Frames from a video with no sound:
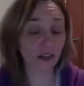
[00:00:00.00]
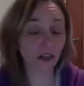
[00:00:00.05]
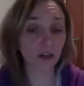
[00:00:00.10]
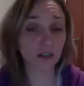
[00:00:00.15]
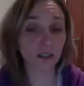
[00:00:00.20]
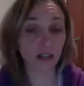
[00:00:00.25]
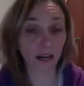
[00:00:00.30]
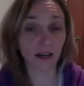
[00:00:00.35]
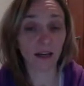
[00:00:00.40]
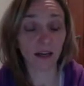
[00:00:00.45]
good.
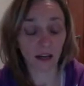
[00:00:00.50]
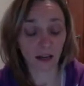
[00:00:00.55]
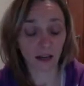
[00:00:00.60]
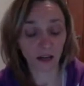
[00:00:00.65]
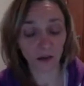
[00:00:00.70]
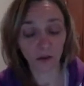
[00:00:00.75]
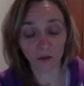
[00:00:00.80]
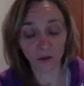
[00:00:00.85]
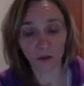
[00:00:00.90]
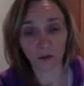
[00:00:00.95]

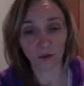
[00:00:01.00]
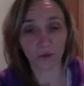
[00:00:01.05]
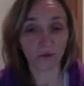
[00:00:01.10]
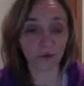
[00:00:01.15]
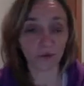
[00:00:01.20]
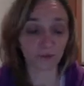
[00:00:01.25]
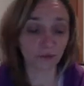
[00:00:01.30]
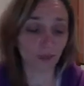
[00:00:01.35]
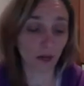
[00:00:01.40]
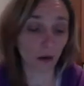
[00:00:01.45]
I
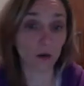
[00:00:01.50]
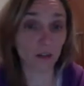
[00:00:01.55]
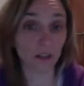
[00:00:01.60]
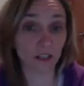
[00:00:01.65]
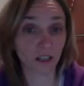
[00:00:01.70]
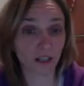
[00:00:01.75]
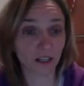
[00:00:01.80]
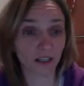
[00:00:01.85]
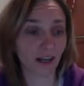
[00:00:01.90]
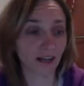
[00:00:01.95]
was
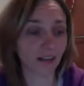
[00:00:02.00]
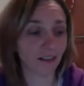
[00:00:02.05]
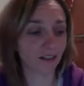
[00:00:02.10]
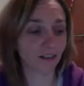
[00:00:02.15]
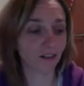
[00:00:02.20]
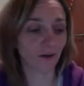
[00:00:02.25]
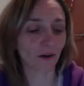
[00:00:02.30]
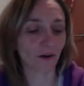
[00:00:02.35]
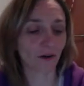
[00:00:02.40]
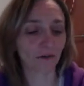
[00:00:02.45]
her client as
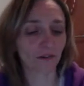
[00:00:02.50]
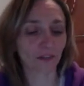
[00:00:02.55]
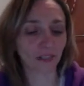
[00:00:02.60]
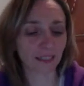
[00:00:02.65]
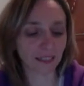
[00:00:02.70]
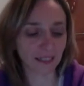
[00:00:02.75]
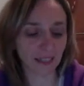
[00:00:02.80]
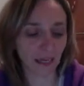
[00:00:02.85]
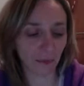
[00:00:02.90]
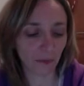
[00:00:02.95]
well for a
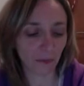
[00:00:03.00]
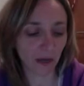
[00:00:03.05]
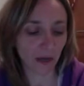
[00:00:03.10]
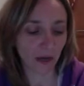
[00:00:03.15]
time.